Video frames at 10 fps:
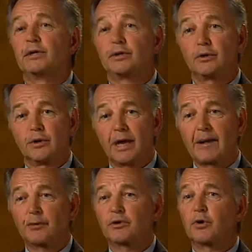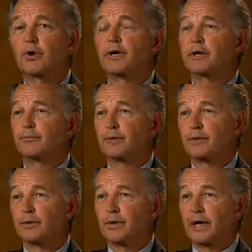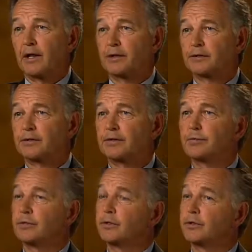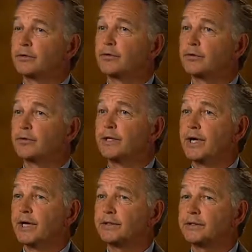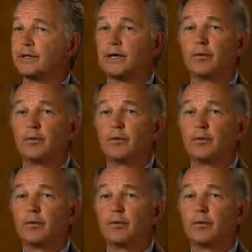to a laboratory and a computer analysis, and within 2 to 3 days,